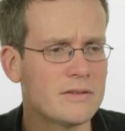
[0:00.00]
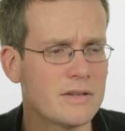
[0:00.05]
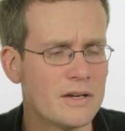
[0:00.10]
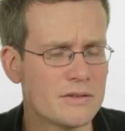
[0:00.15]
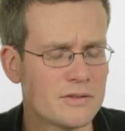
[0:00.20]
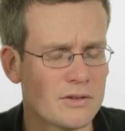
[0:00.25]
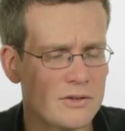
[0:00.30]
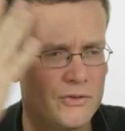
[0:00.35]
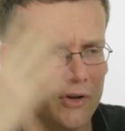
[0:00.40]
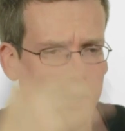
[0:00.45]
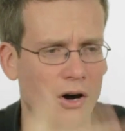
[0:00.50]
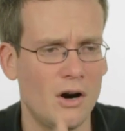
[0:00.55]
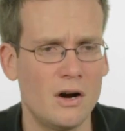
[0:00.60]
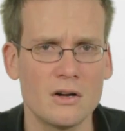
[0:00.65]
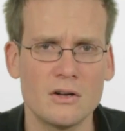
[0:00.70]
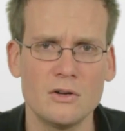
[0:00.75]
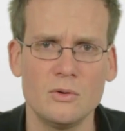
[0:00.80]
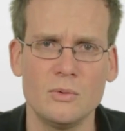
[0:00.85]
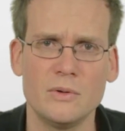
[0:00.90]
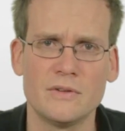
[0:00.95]
has a
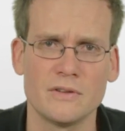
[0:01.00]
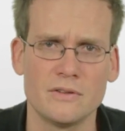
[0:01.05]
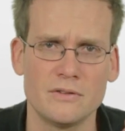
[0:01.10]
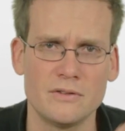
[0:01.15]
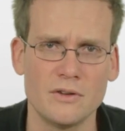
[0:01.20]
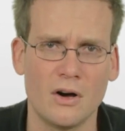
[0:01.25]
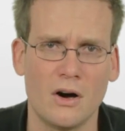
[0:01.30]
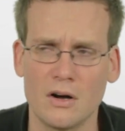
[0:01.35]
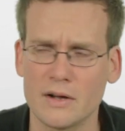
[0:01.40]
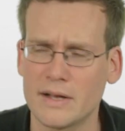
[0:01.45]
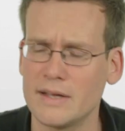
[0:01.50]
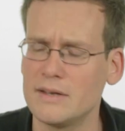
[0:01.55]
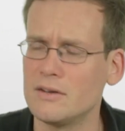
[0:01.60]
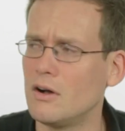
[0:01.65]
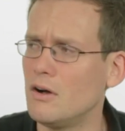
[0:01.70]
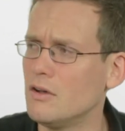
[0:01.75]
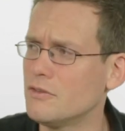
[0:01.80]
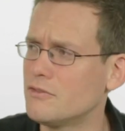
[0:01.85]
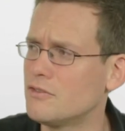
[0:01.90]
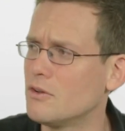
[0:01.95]
dog who is a dog and
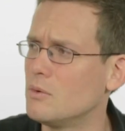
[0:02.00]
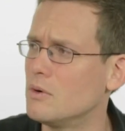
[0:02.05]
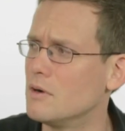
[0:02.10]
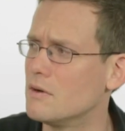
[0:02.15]
also